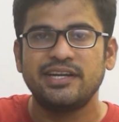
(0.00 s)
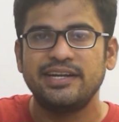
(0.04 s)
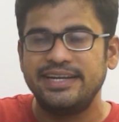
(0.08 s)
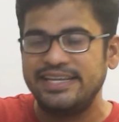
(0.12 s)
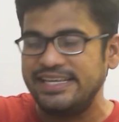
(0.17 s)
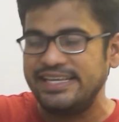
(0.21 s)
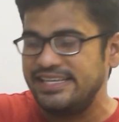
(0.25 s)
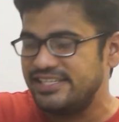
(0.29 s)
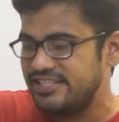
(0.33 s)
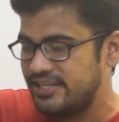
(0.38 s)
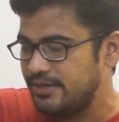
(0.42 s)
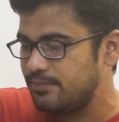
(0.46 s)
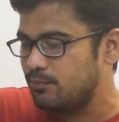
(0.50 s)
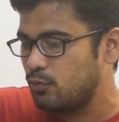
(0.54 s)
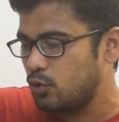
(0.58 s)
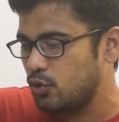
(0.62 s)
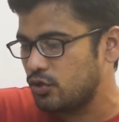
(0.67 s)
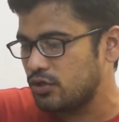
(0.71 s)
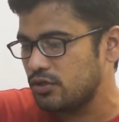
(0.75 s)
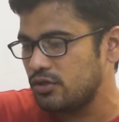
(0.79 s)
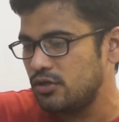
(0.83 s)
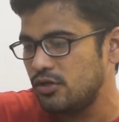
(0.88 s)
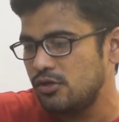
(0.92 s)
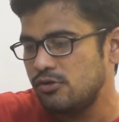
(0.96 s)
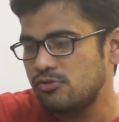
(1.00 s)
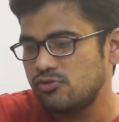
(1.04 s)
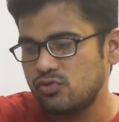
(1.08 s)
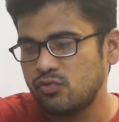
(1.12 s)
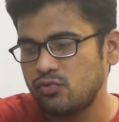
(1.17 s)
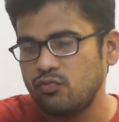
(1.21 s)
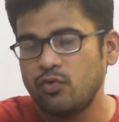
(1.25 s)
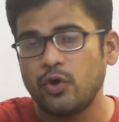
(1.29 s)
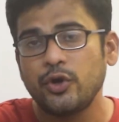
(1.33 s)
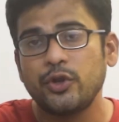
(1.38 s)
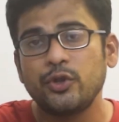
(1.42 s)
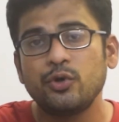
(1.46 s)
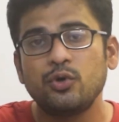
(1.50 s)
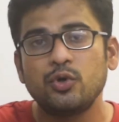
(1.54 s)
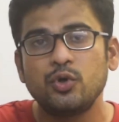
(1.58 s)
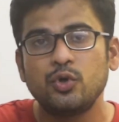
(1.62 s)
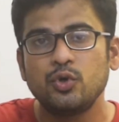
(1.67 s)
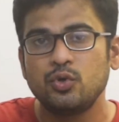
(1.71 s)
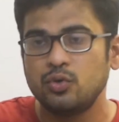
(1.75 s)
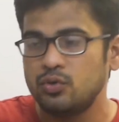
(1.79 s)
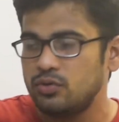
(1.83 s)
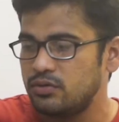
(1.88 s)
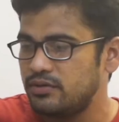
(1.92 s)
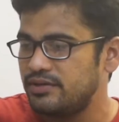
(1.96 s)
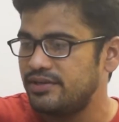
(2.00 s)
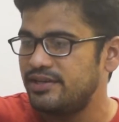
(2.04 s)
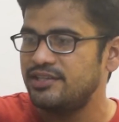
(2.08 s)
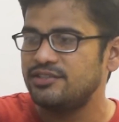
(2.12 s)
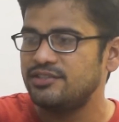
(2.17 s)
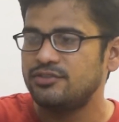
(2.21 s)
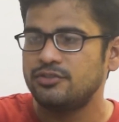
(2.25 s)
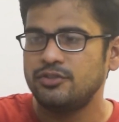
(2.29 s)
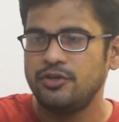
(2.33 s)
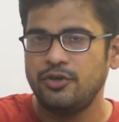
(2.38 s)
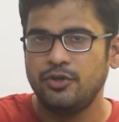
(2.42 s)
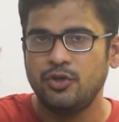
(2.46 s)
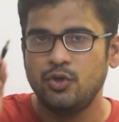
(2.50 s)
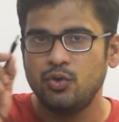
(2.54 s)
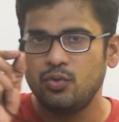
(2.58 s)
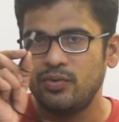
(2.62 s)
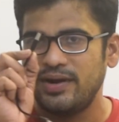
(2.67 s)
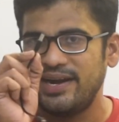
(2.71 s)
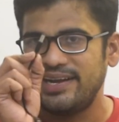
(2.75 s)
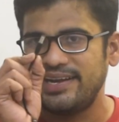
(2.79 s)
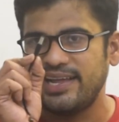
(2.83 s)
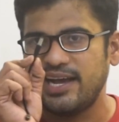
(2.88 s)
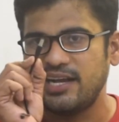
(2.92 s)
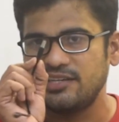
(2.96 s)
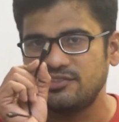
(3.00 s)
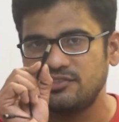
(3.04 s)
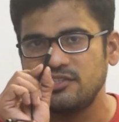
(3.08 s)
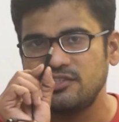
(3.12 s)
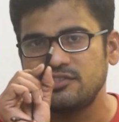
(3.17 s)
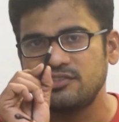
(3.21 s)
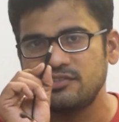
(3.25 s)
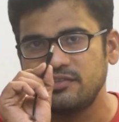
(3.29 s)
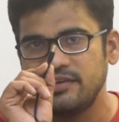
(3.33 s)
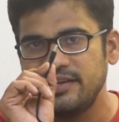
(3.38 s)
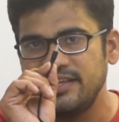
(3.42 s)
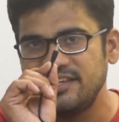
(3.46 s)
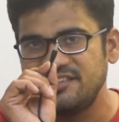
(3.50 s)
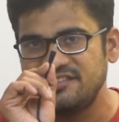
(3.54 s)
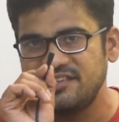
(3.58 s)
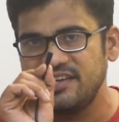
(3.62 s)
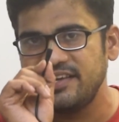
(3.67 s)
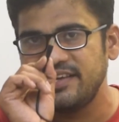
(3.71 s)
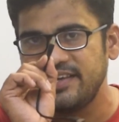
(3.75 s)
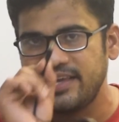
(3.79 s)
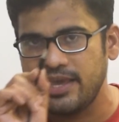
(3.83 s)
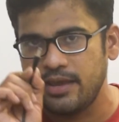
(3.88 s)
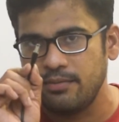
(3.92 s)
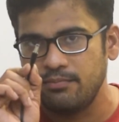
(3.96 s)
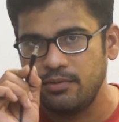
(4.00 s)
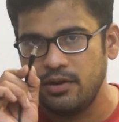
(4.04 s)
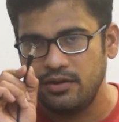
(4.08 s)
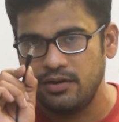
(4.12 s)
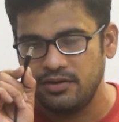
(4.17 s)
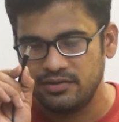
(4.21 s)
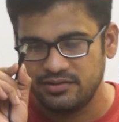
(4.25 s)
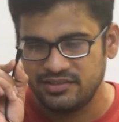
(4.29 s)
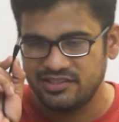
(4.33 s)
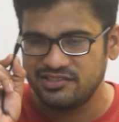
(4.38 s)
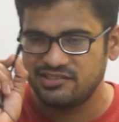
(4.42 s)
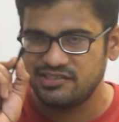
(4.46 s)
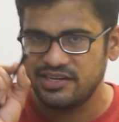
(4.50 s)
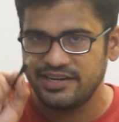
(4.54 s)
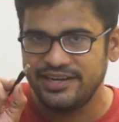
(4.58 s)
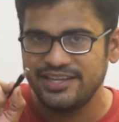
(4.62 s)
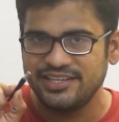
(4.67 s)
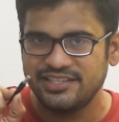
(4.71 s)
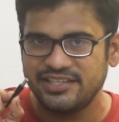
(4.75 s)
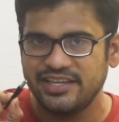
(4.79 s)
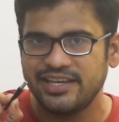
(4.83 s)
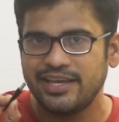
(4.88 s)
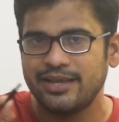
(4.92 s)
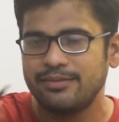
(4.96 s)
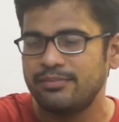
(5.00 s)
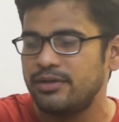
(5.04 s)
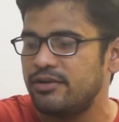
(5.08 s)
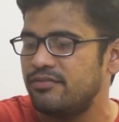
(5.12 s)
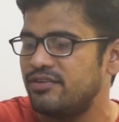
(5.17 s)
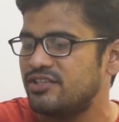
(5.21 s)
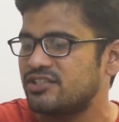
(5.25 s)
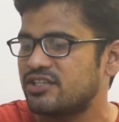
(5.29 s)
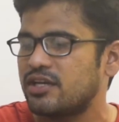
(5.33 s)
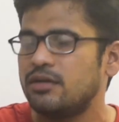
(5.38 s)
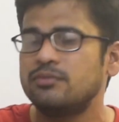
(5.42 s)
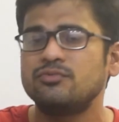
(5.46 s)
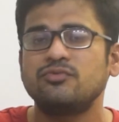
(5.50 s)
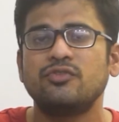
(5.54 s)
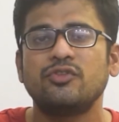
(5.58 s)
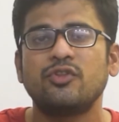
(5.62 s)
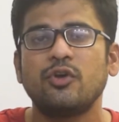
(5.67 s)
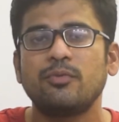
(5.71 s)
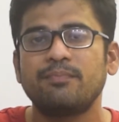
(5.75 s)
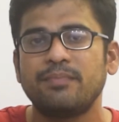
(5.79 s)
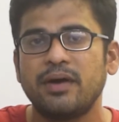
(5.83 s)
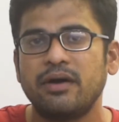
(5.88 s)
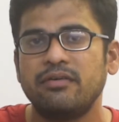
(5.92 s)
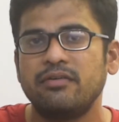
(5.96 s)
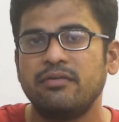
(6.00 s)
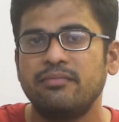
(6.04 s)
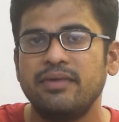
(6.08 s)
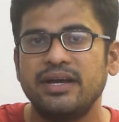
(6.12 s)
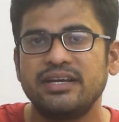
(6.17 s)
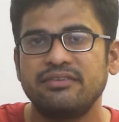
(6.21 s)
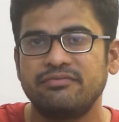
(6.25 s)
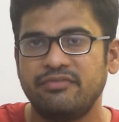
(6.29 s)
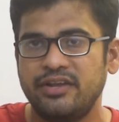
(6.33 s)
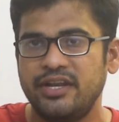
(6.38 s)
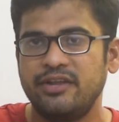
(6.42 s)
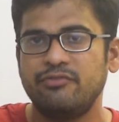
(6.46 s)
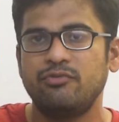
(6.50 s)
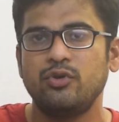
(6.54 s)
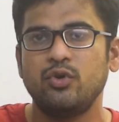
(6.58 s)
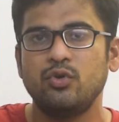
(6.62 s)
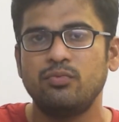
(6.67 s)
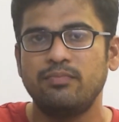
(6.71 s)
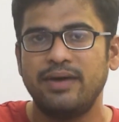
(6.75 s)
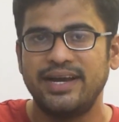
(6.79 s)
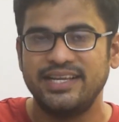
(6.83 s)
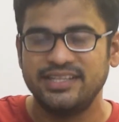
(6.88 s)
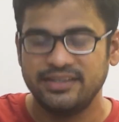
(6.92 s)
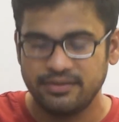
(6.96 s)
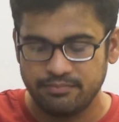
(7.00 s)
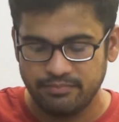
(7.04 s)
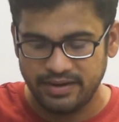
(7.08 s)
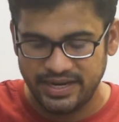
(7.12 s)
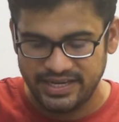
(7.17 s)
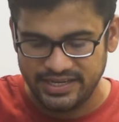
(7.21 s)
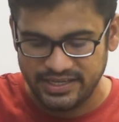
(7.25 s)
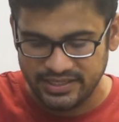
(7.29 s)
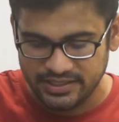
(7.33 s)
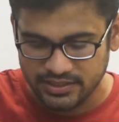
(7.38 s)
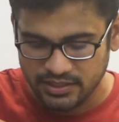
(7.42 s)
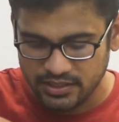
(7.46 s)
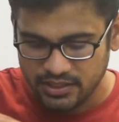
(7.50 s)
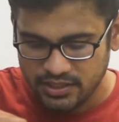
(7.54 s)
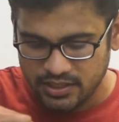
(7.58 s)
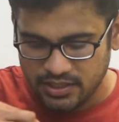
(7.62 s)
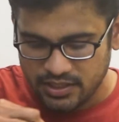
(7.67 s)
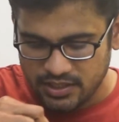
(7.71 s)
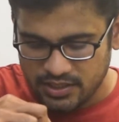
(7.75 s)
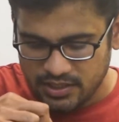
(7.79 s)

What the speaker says: DC port. So what you do is you attach this DC cable. This is a DC cable which comes with your power bank whenever you buy it.